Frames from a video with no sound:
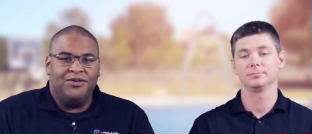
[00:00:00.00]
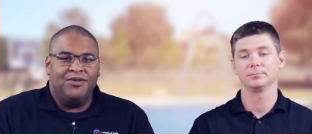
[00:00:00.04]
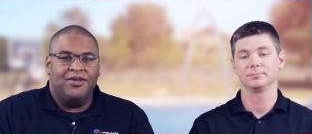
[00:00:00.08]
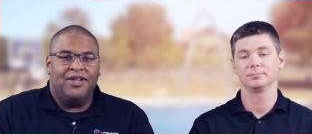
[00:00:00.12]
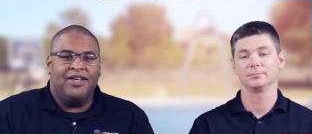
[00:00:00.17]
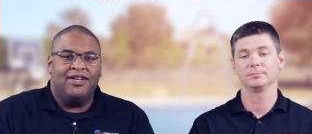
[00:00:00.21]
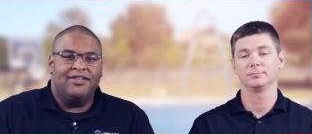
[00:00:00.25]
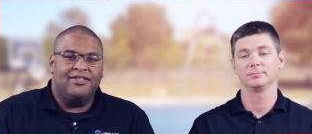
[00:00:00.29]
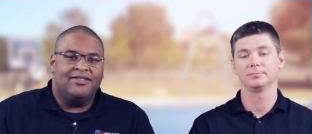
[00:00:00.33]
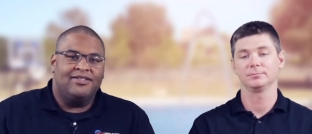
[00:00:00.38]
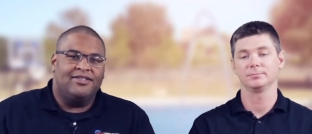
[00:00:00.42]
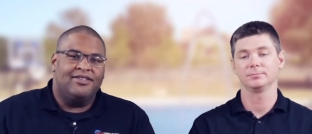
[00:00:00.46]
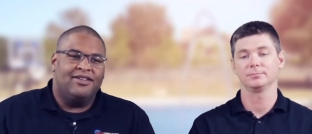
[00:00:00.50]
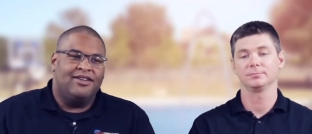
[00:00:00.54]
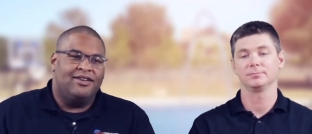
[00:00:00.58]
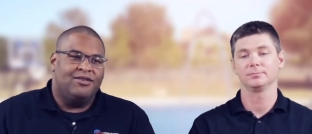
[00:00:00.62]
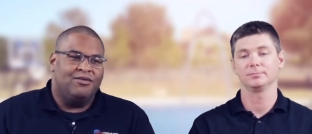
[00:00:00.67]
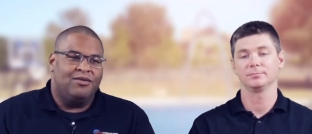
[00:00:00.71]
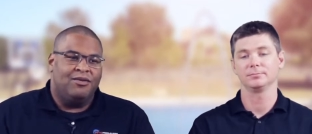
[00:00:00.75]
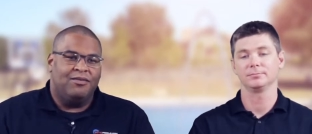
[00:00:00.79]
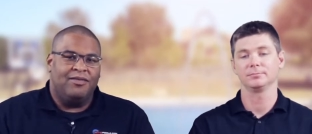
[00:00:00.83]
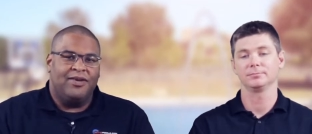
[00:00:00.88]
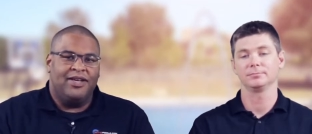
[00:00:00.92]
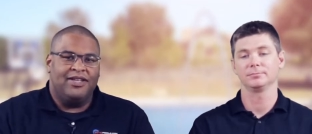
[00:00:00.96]
Speaker 1: do this, uh,
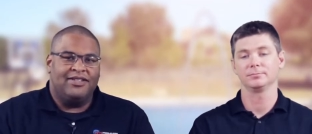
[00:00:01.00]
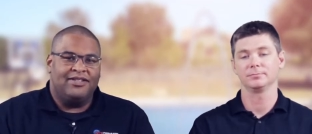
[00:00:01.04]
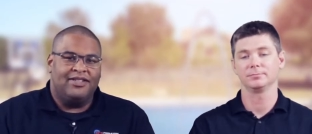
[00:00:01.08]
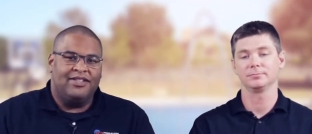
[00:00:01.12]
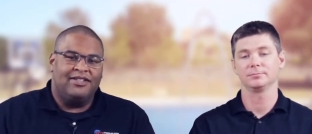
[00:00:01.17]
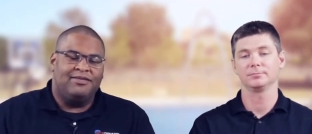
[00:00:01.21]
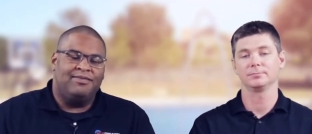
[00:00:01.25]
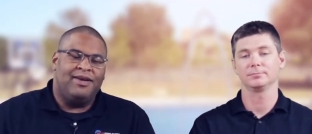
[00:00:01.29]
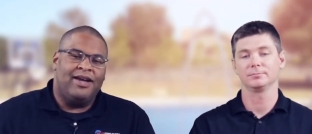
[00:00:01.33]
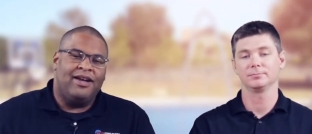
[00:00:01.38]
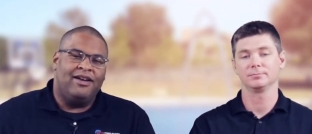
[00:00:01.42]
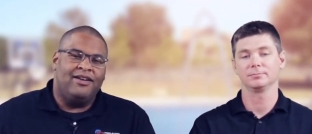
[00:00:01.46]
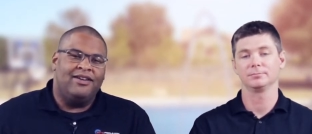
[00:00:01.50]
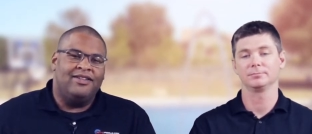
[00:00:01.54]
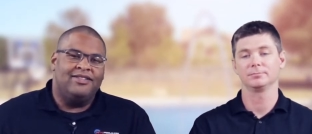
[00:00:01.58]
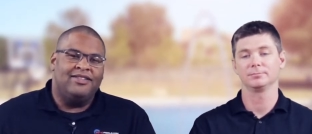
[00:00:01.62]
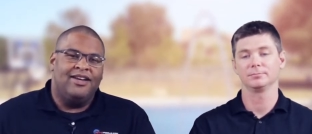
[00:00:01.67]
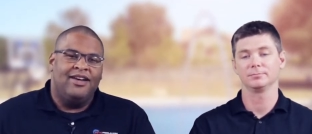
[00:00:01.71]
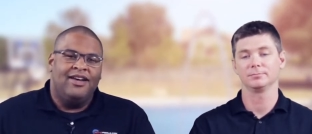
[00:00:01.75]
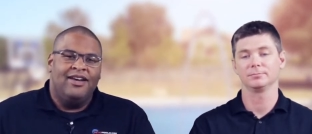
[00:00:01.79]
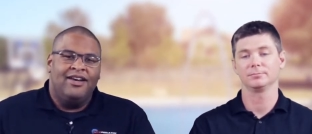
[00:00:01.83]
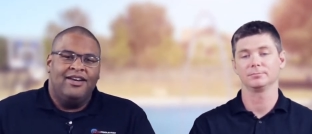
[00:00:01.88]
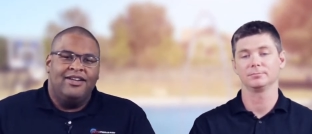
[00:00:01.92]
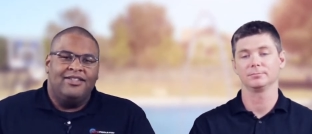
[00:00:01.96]
replace these bearings?
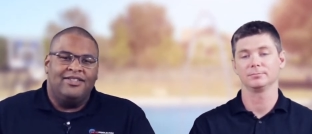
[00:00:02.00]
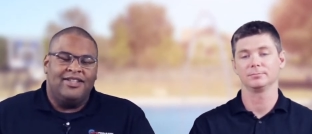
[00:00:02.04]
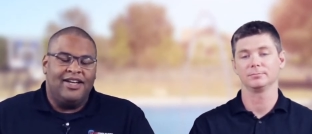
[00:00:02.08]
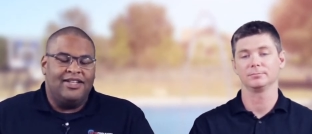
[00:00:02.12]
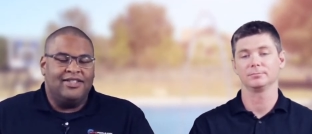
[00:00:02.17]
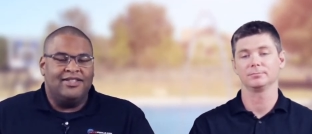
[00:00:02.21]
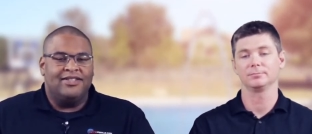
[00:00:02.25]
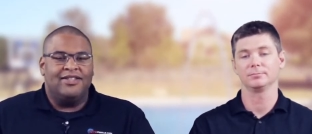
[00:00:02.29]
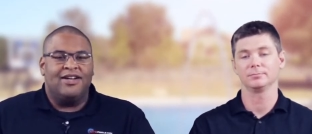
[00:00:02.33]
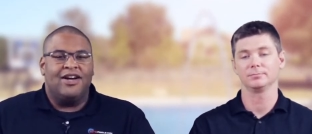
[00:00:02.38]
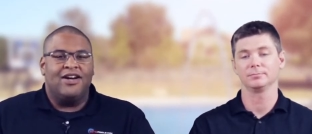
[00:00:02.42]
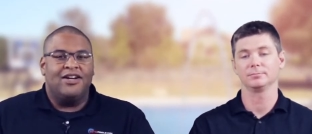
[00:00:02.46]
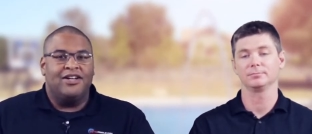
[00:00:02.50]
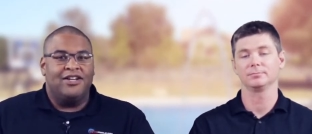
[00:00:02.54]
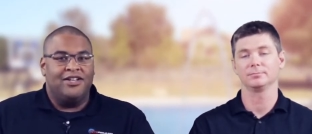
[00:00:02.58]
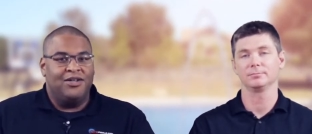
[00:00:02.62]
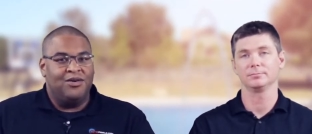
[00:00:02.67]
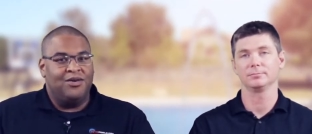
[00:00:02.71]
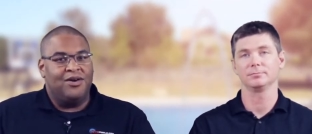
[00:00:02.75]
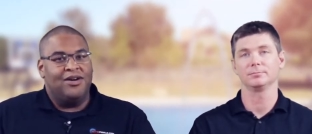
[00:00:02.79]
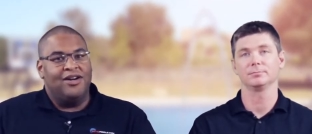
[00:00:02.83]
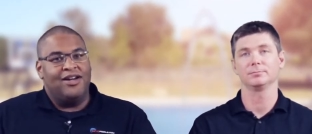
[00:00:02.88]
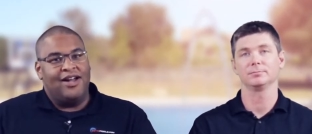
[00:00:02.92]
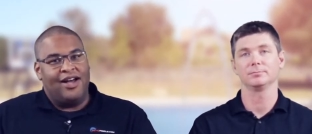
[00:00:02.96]
Chances are
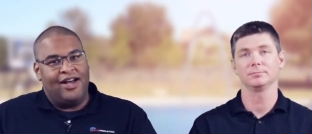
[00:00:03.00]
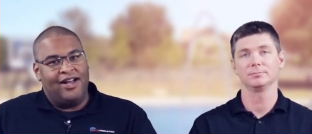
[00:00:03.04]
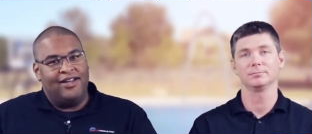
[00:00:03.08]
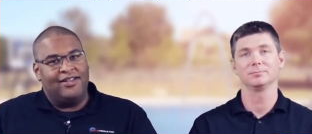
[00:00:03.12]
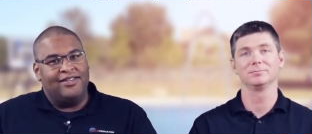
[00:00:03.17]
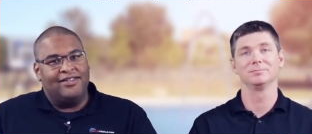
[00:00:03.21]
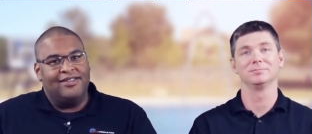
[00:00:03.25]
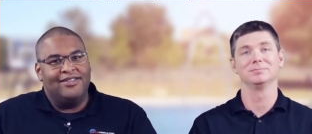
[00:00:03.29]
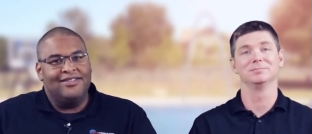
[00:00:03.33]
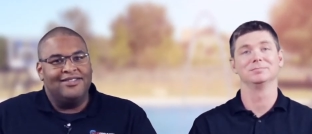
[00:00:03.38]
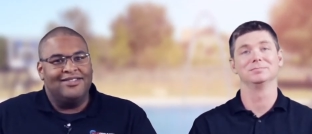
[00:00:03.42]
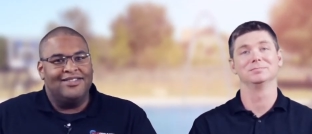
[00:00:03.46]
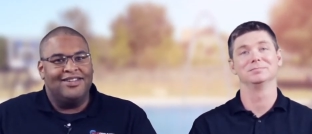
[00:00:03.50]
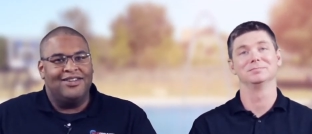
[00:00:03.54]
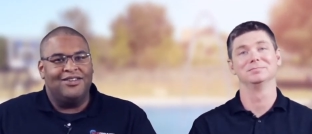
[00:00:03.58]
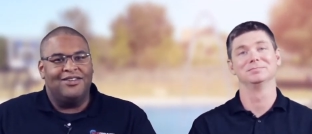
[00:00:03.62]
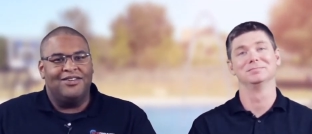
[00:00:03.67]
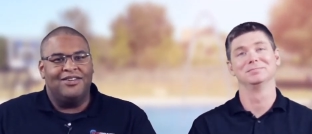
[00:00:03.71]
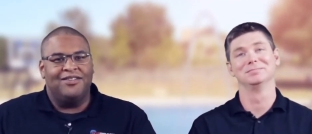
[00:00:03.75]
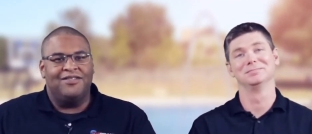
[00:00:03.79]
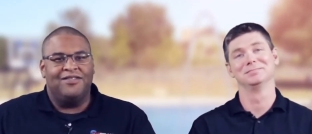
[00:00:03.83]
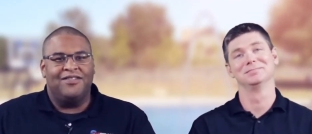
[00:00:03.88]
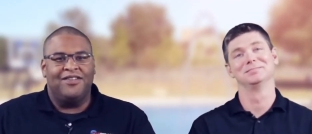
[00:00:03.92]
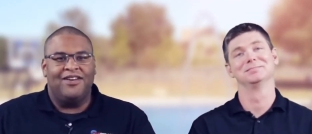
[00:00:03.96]
you are not.
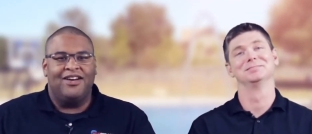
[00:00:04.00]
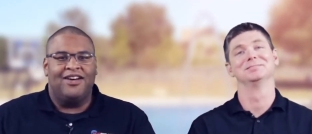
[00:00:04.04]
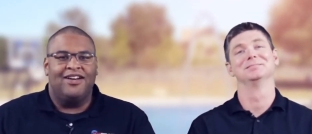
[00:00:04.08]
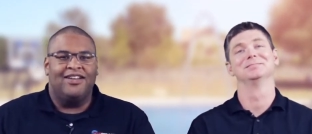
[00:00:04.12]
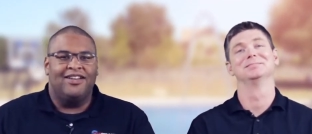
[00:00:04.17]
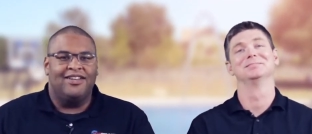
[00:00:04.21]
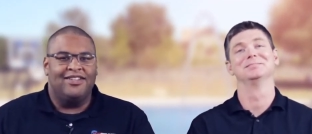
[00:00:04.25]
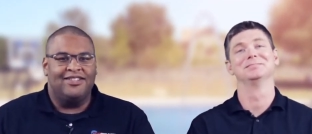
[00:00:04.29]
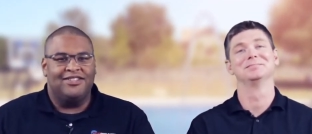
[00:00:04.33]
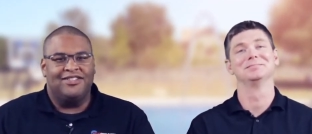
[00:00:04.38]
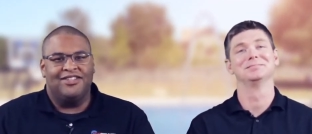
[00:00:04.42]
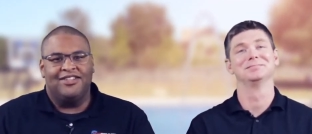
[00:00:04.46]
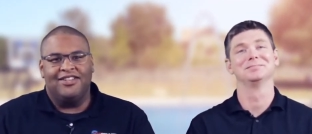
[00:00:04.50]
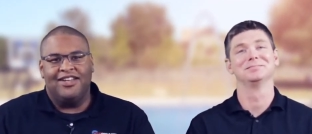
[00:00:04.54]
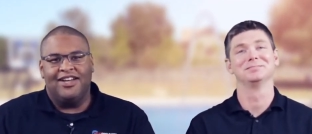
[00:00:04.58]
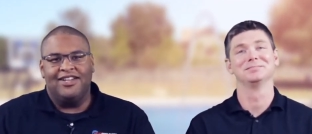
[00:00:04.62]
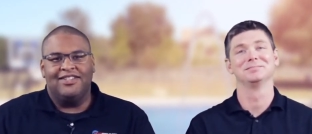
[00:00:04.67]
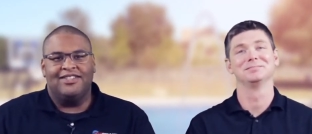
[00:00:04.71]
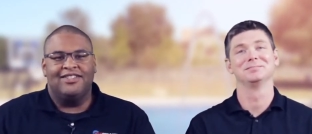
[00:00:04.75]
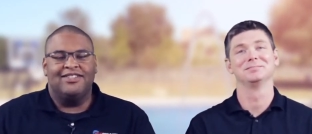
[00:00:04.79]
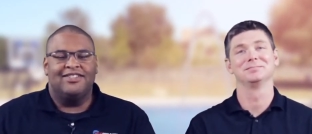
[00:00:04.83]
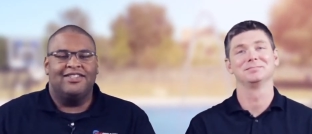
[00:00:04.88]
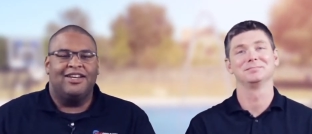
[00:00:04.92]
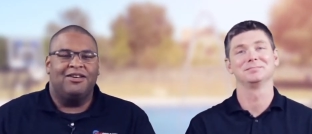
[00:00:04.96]
So if, uh, unless you're
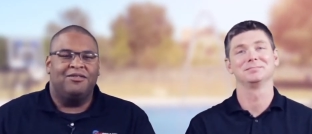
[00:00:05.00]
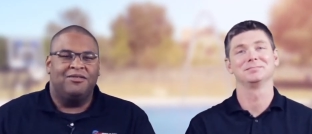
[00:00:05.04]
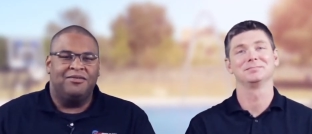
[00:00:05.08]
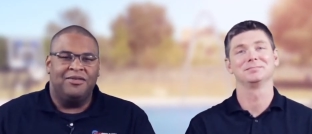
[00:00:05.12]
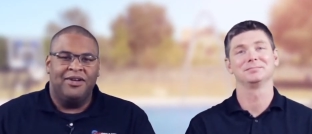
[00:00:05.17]
licensed, I